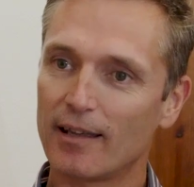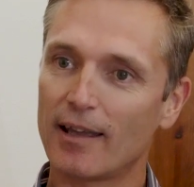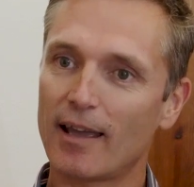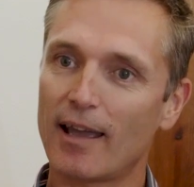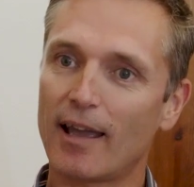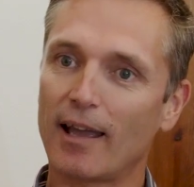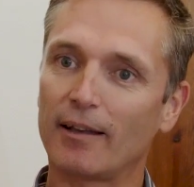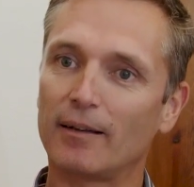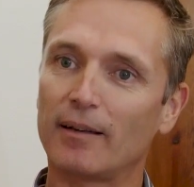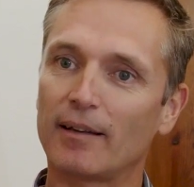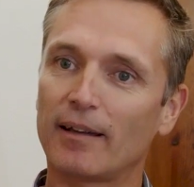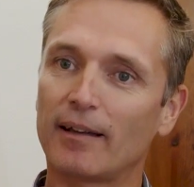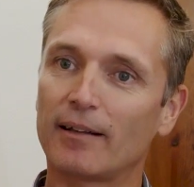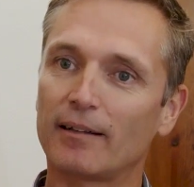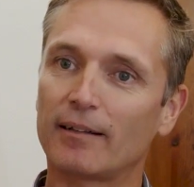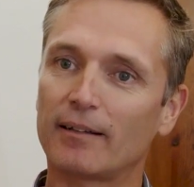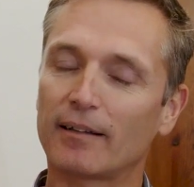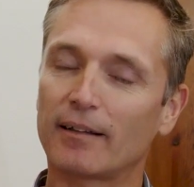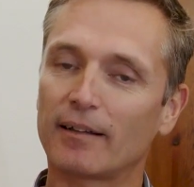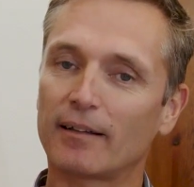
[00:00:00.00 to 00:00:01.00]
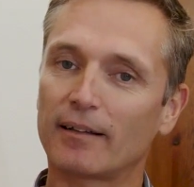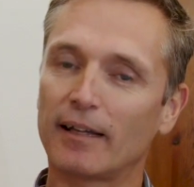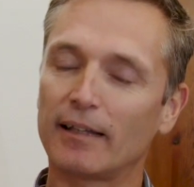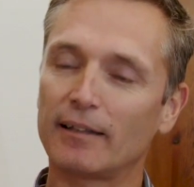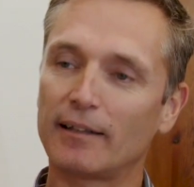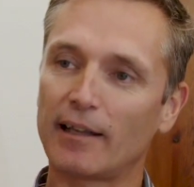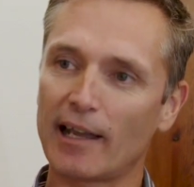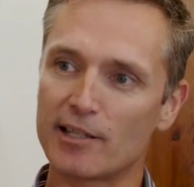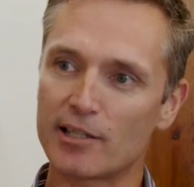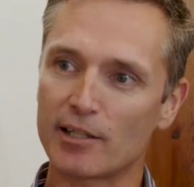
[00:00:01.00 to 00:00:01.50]
and and uh,
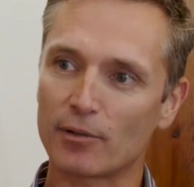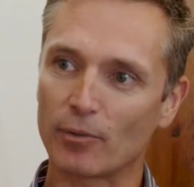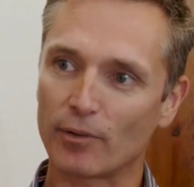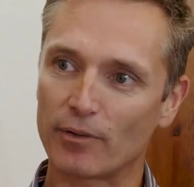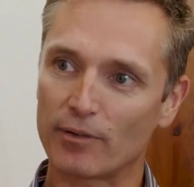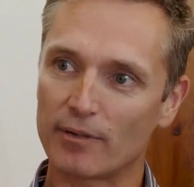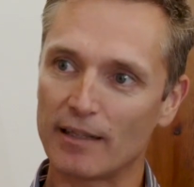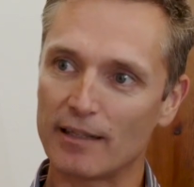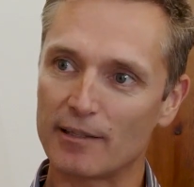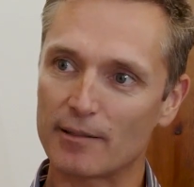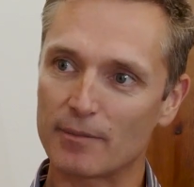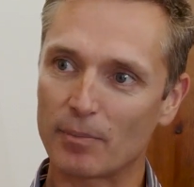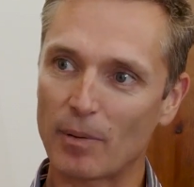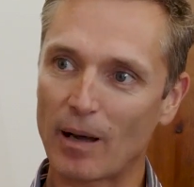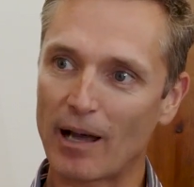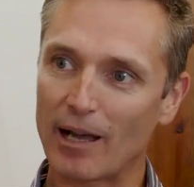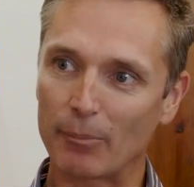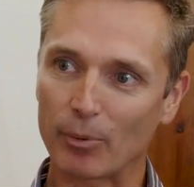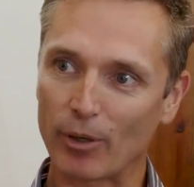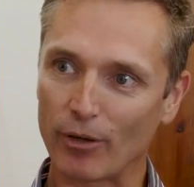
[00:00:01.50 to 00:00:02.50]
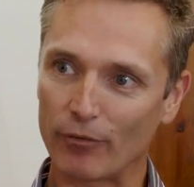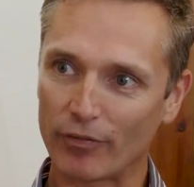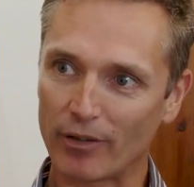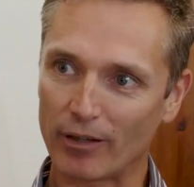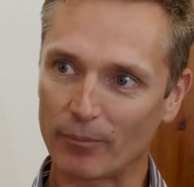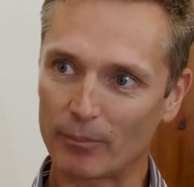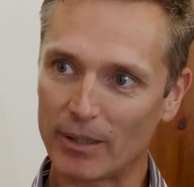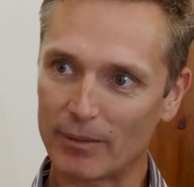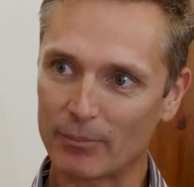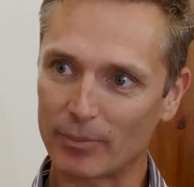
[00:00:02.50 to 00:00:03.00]
engaging with these high
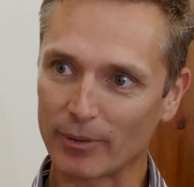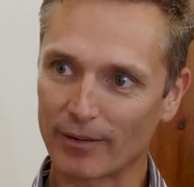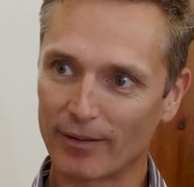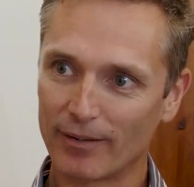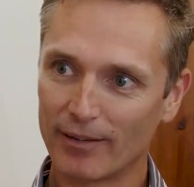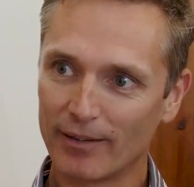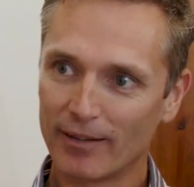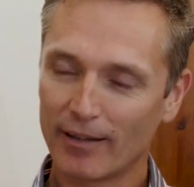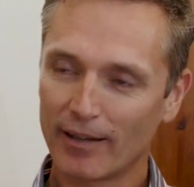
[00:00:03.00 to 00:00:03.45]
profile people.